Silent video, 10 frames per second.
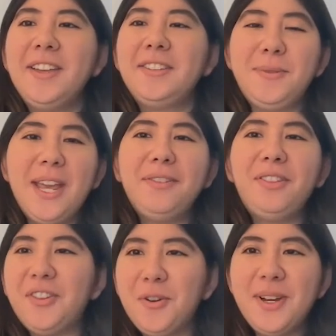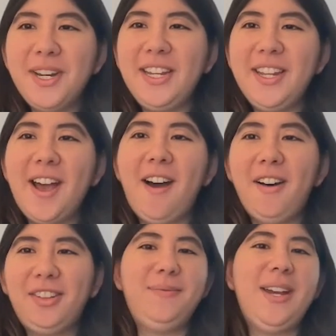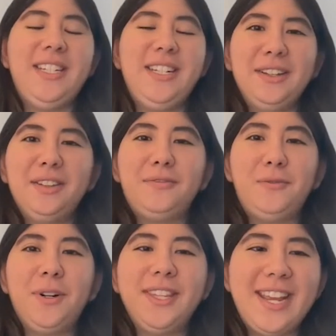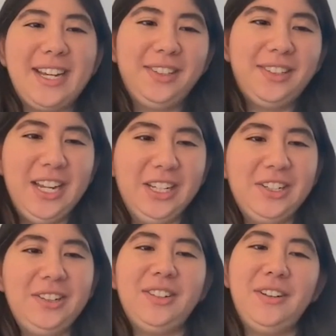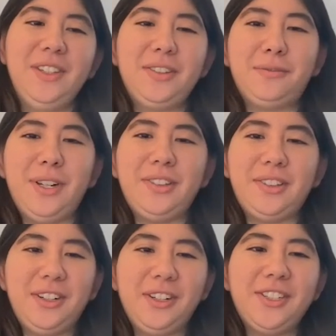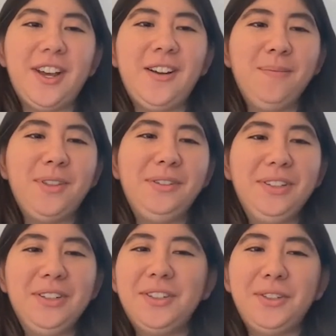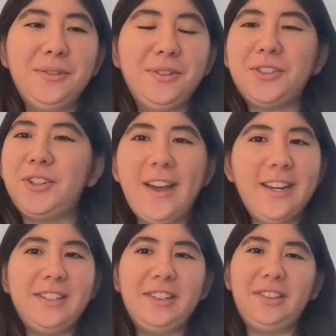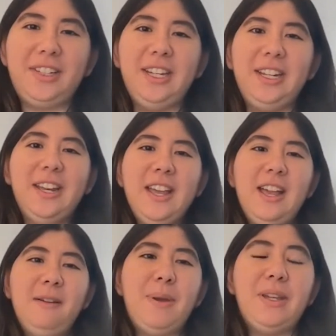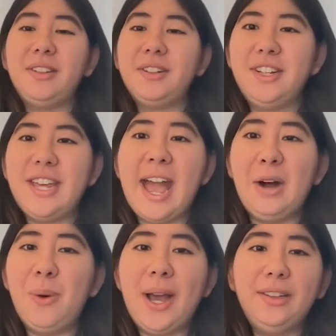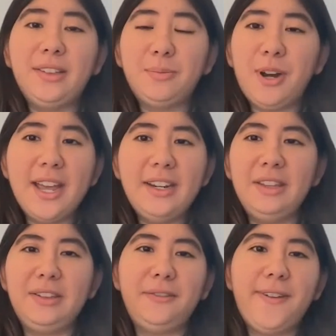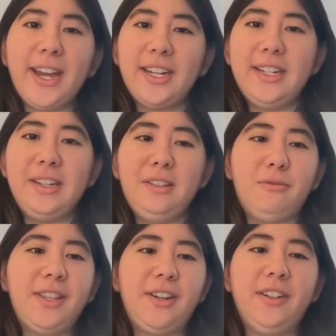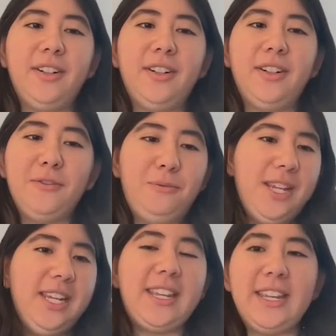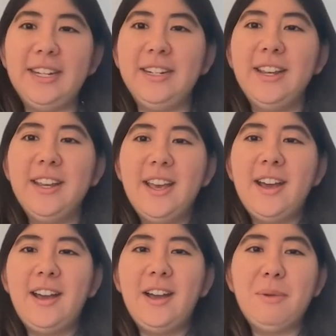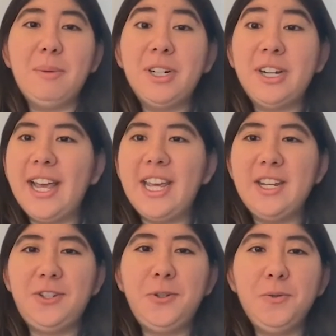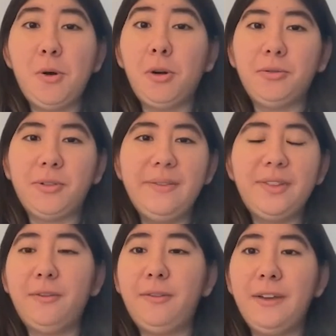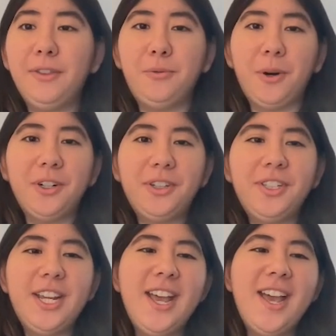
So we have so many awesome ideas for the next stages of this research. Those include trying to see basically how widespread this effect is, whether or not we can apply it to coral reefs around the world.